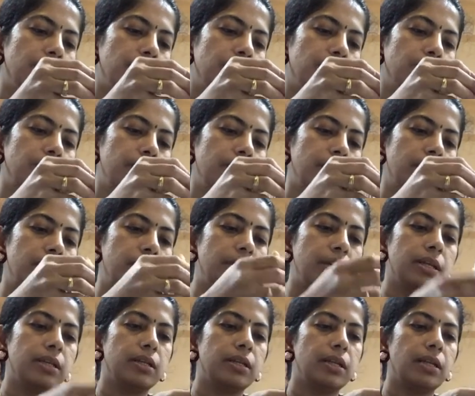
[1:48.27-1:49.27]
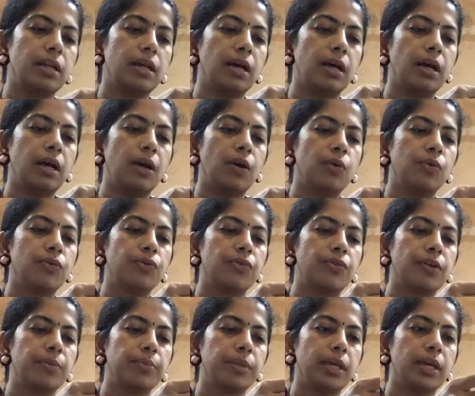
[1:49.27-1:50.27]
Pull the needle out
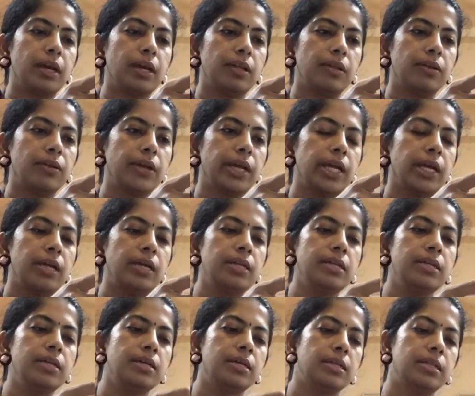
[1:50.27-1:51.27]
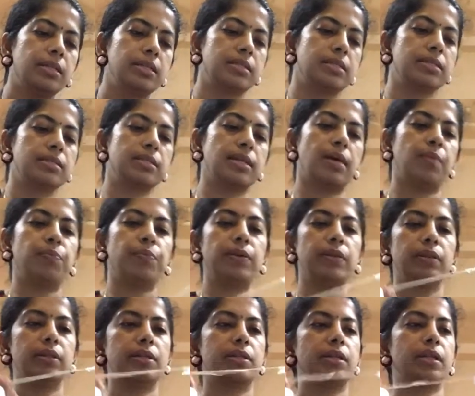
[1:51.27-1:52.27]
from the other end. This is a sample
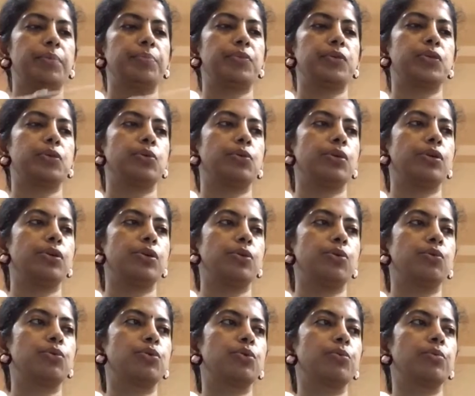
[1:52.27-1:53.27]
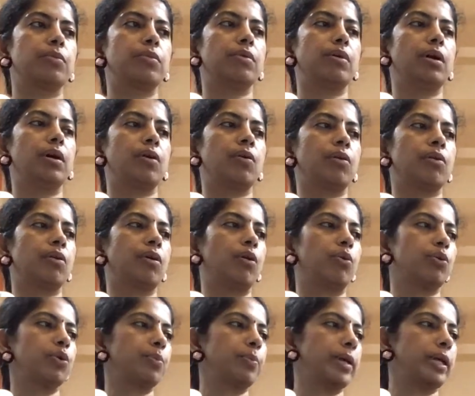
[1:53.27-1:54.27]
that I am showing you on how
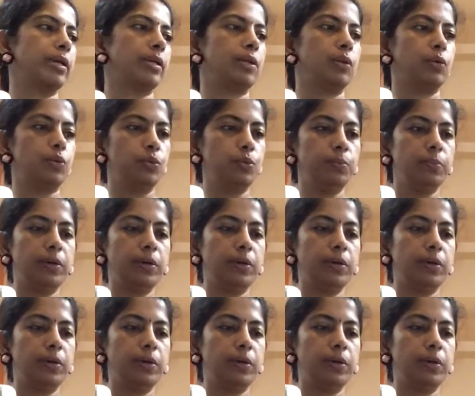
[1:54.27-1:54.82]
to make a loop.